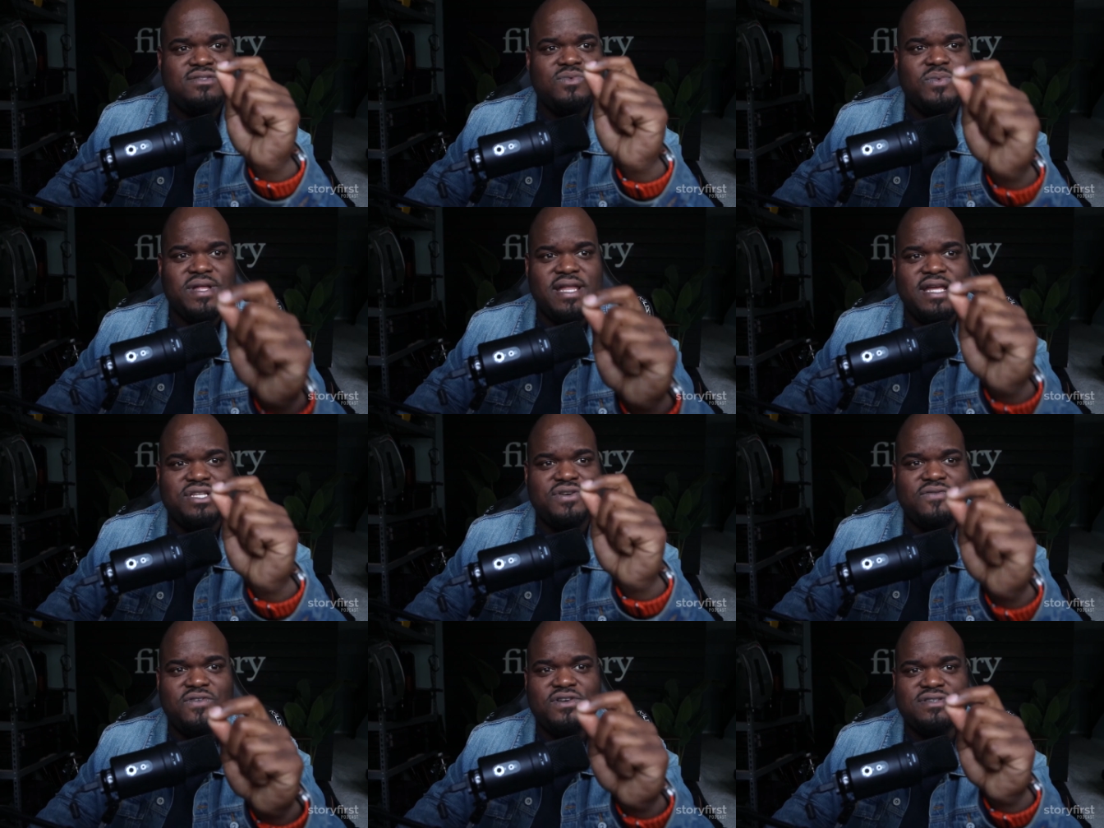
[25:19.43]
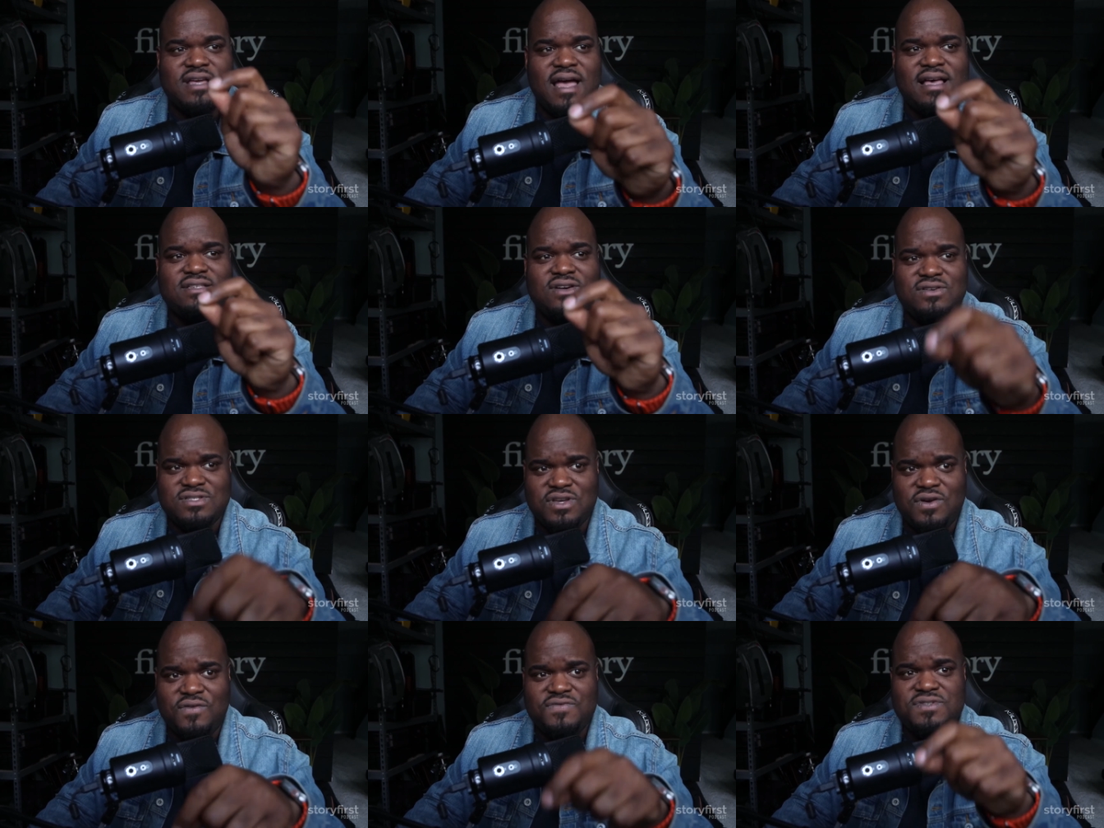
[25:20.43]
we need to first ask
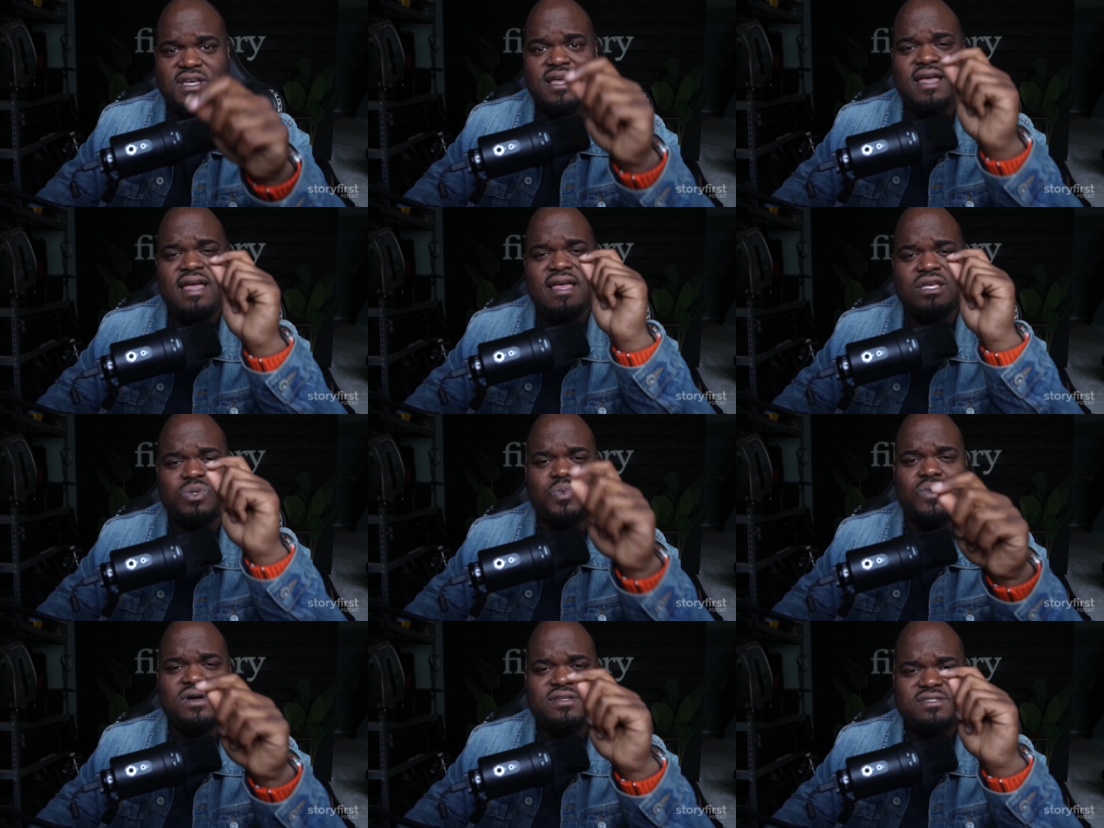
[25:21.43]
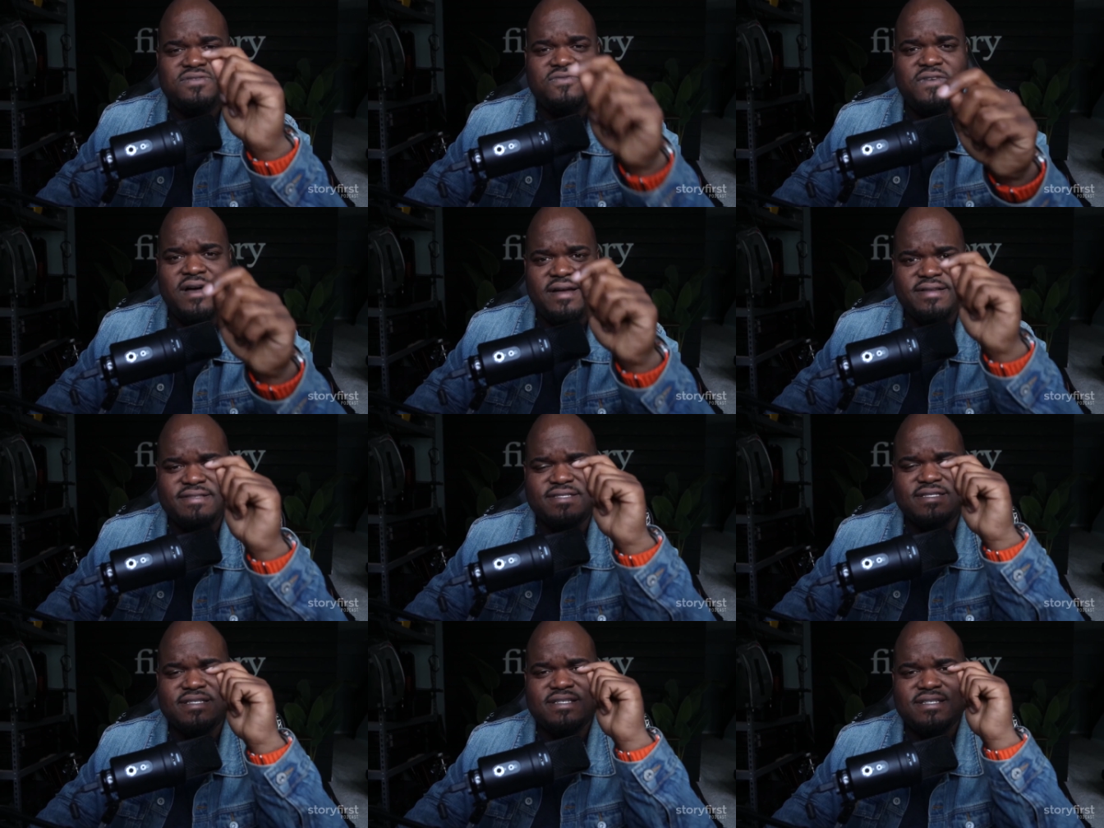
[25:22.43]
ourselves is, what defines
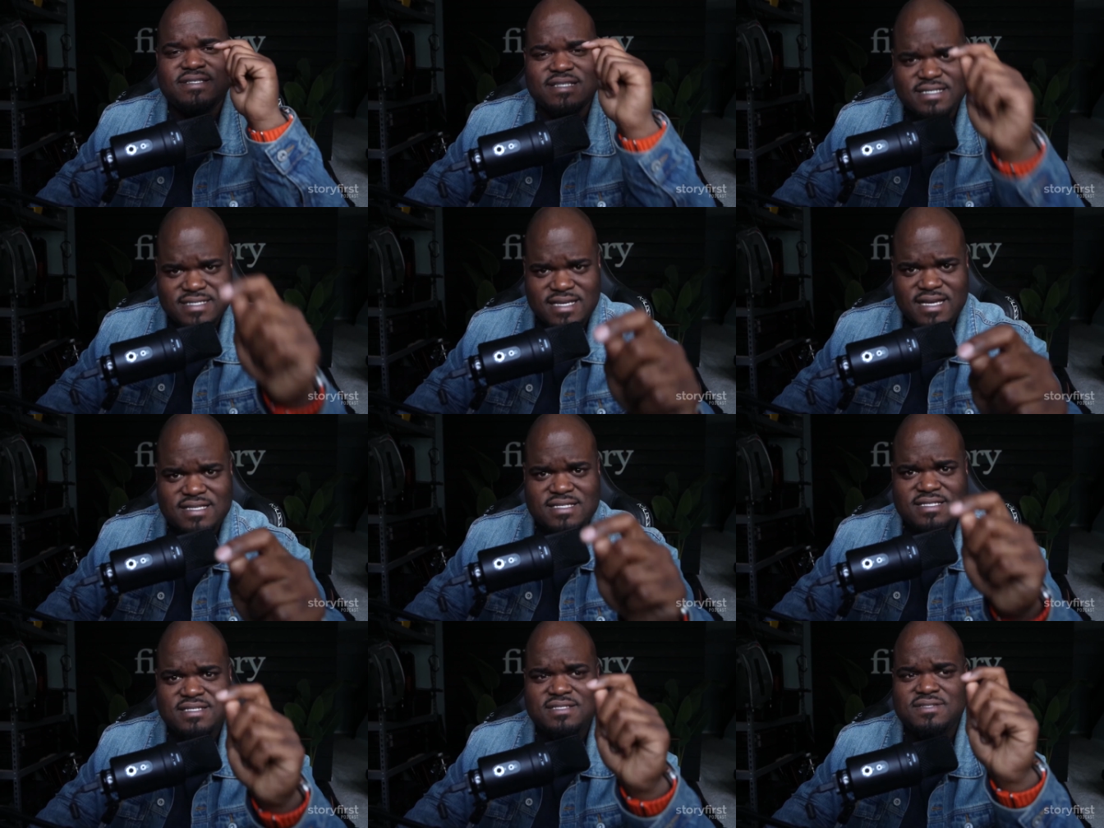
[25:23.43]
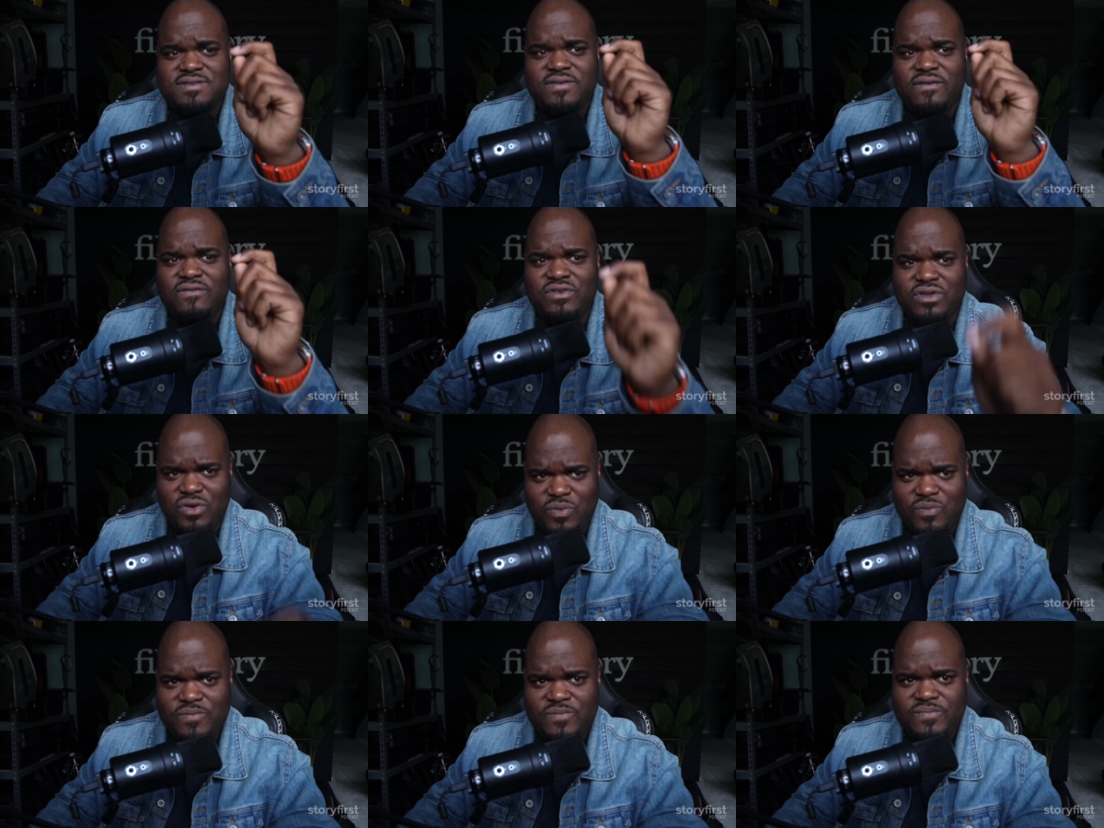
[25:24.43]
success for you,
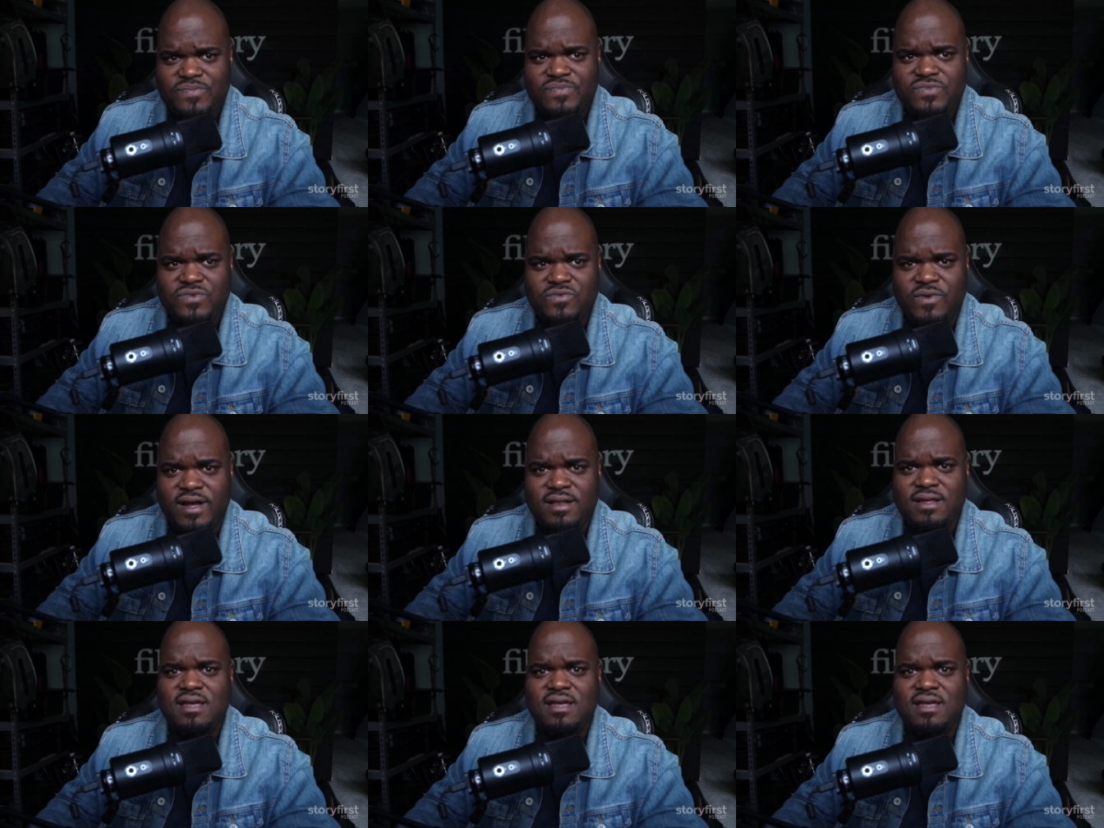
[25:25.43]
right?